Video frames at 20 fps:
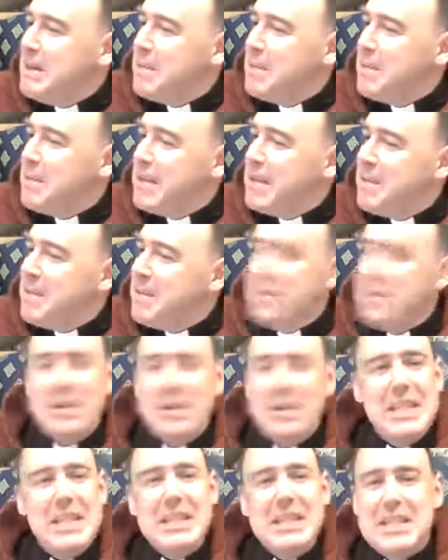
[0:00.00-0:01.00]
But if you
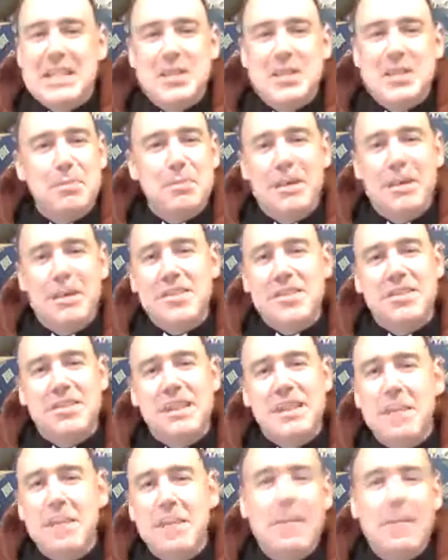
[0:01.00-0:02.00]
need
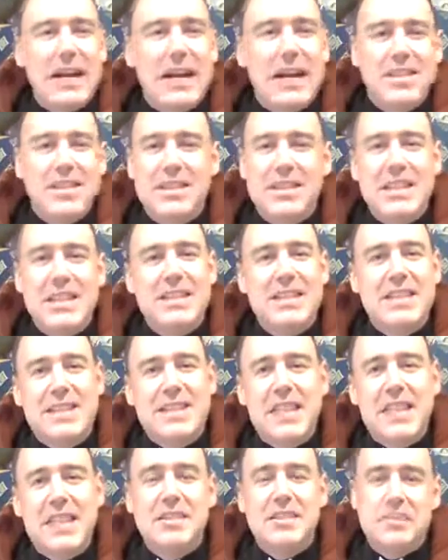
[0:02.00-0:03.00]
inspiration, come back to these
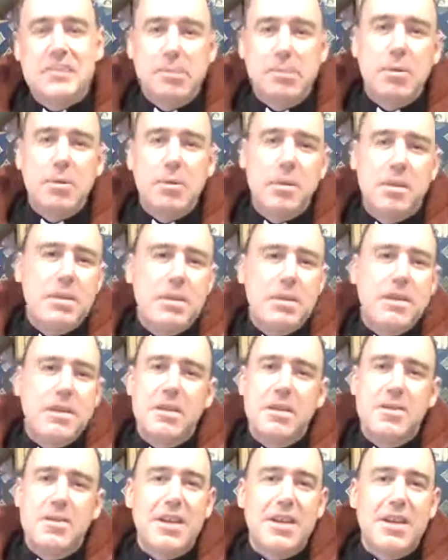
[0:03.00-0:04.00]
letters of Paul to
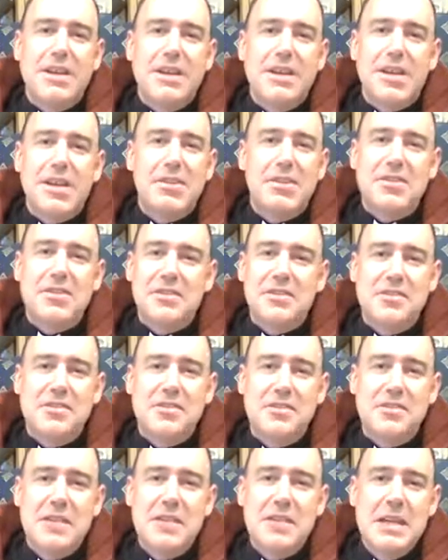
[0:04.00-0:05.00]
those early
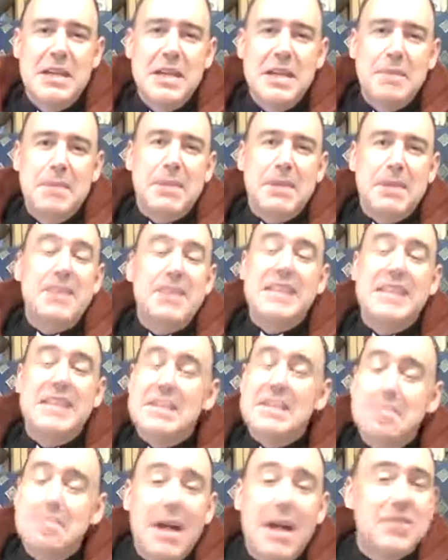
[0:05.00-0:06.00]
Christians, because
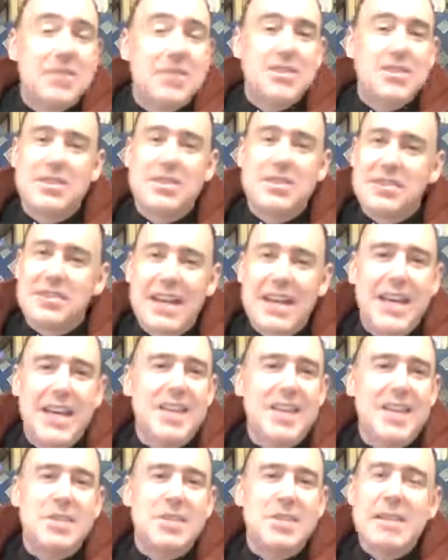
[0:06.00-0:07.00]
there's much
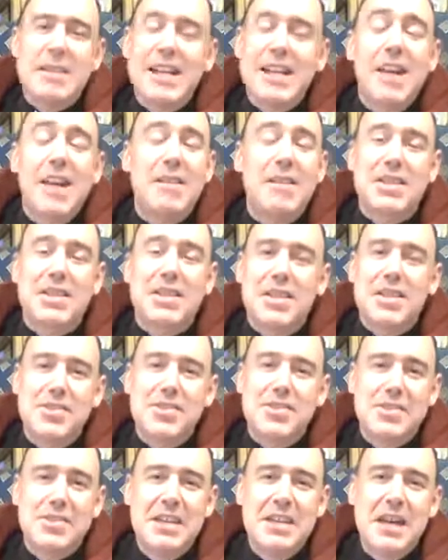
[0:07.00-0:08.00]
there to encourage
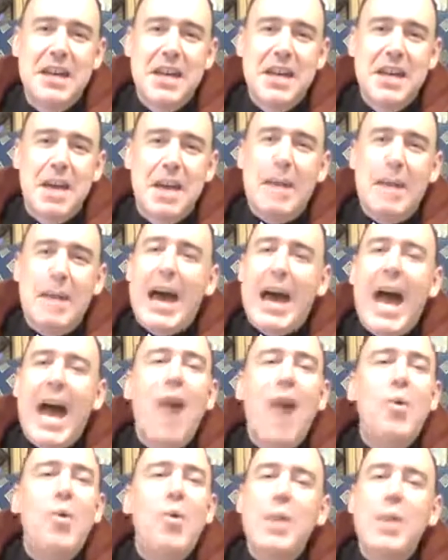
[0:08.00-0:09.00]
us about
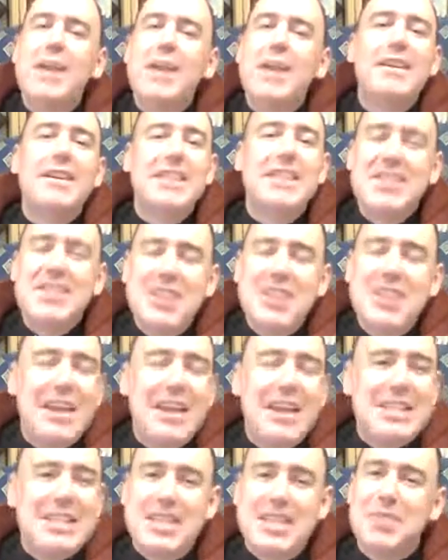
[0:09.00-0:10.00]
how we are
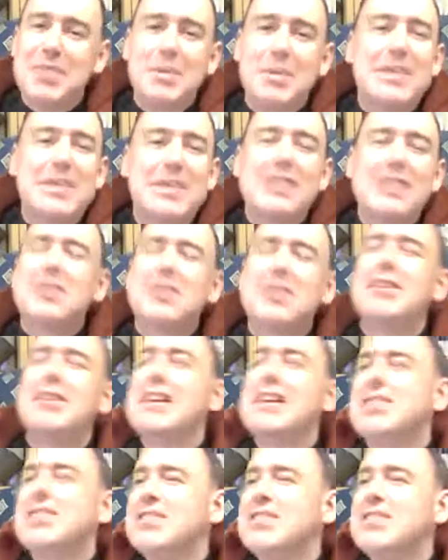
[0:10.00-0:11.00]
united with this
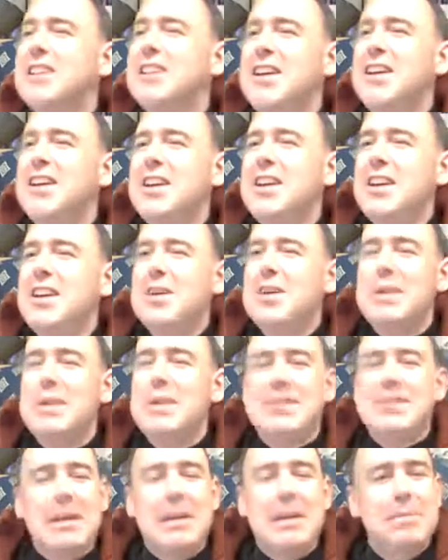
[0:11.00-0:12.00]
Christ who
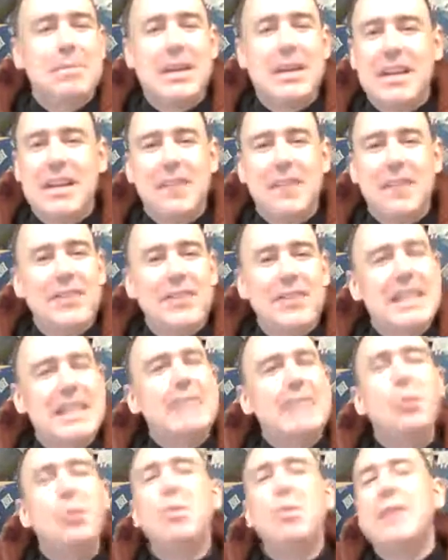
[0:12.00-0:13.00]
is humble enough to
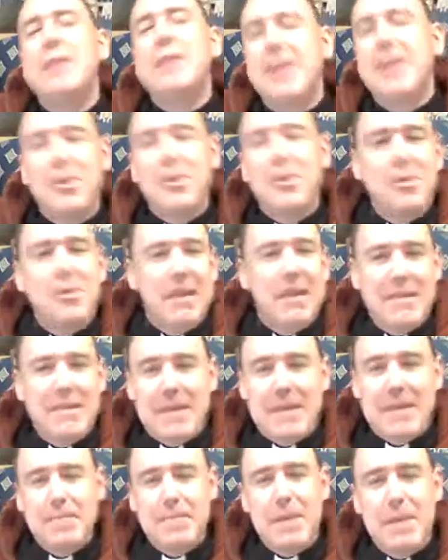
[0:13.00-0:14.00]
leave all the glory of
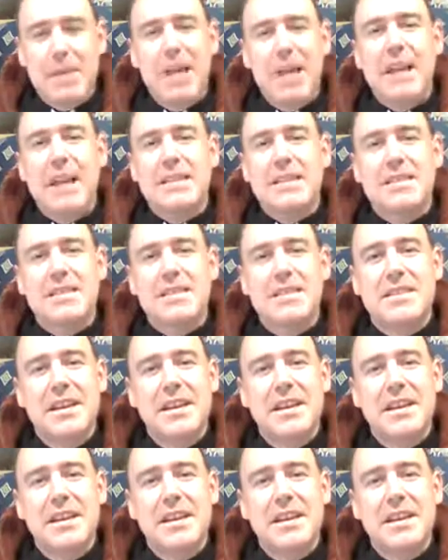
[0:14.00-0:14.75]
heaven behind,